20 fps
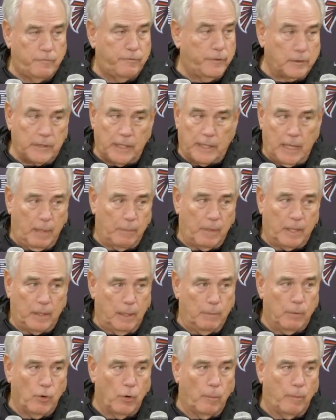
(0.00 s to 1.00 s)
Philly game, I
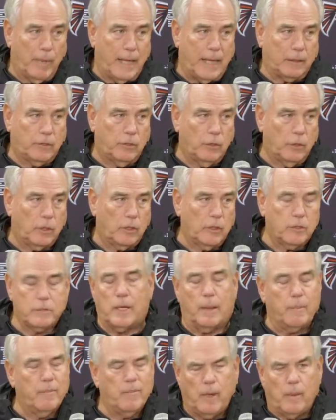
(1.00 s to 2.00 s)
keep going back to it because
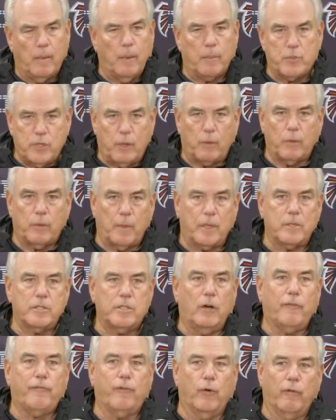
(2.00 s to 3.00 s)
I'm, I'm upset with
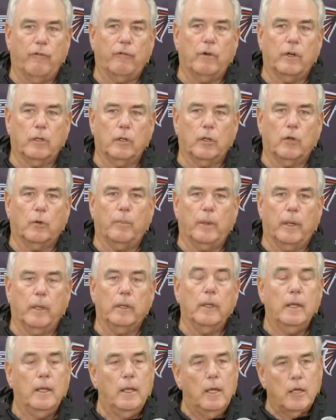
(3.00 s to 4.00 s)
myself over it a little
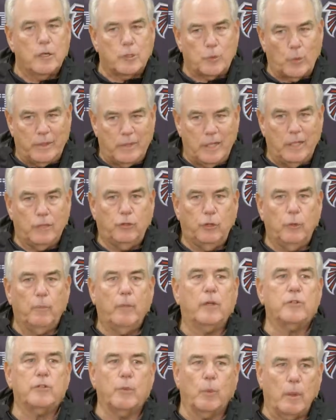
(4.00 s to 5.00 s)
bit because we did too
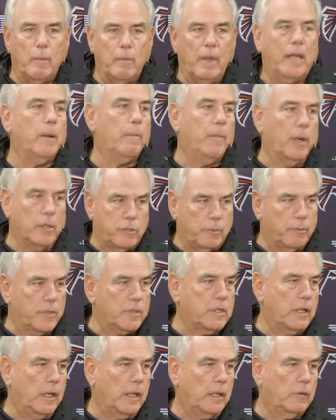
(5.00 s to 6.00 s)
much and we made a bunch of
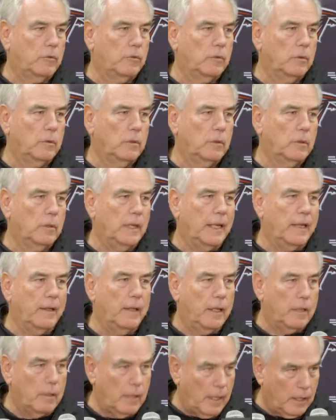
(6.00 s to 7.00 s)
mistakes, and
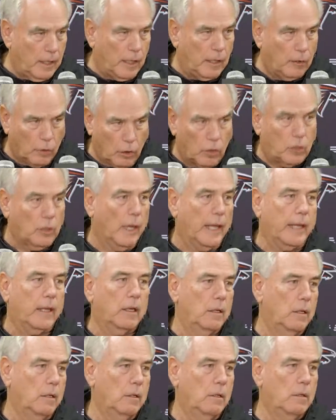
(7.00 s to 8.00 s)
they and it looked like
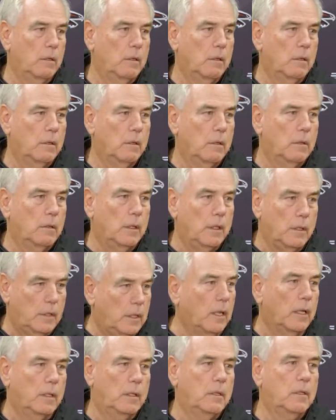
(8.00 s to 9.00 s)
it, it
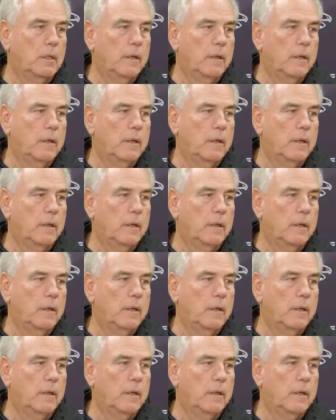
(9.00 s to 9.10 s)
did,